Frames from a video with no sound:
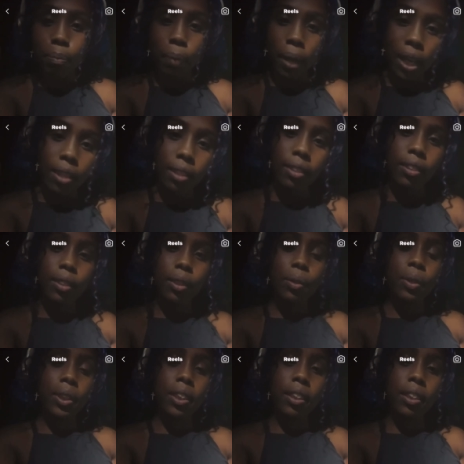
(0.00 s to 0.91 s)
spells
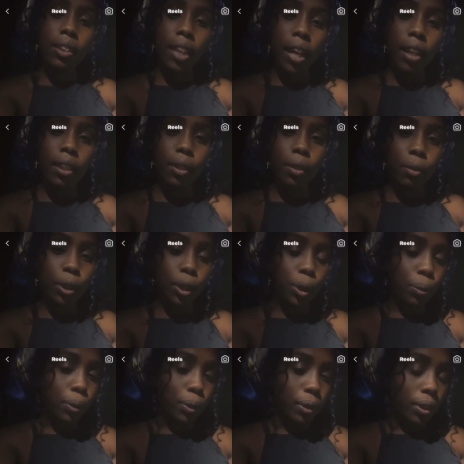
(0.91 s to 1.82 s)
and doing satanic
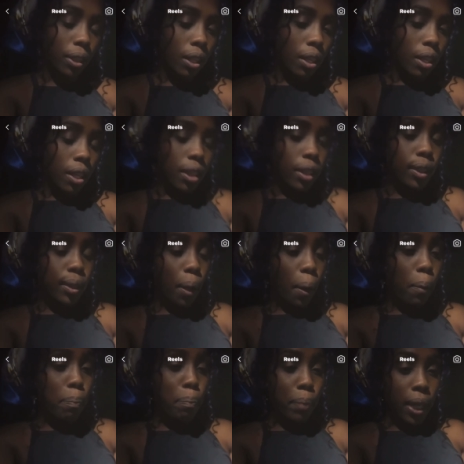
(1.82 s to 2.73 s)
rituals
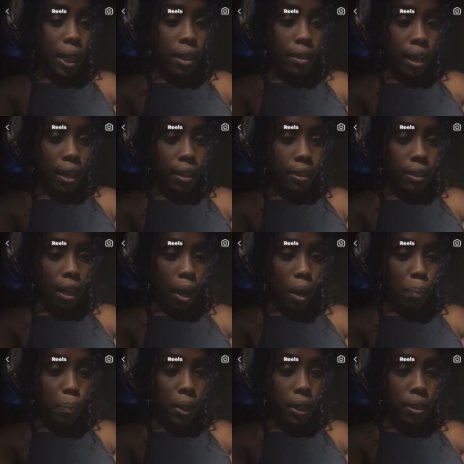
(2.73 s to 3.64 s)
so big that it's
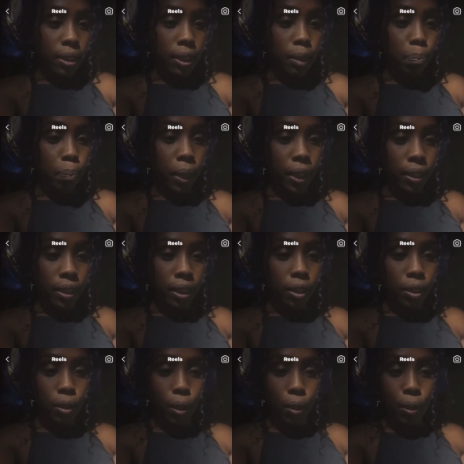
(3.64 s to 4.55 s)
helping the
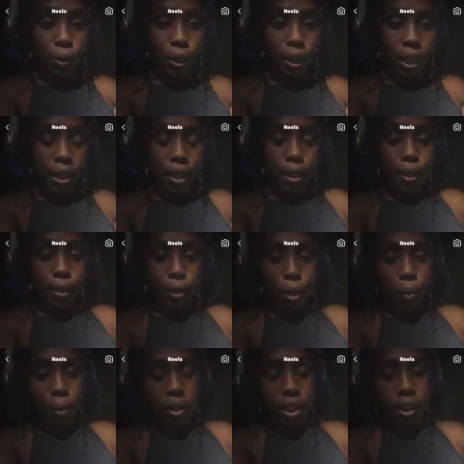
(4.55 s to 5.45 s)
spirits. You
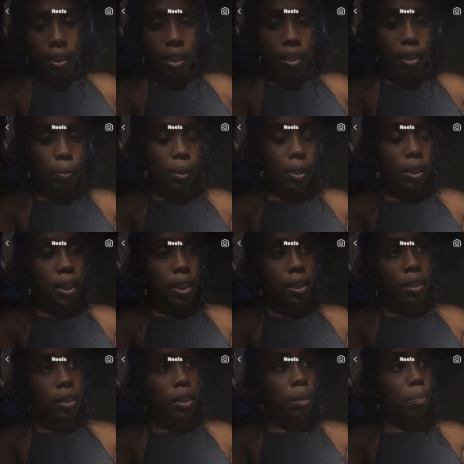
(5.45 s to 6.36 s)
know when they say they
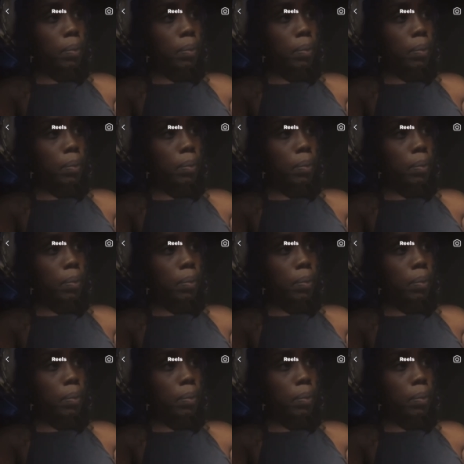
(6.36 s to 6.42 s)
release the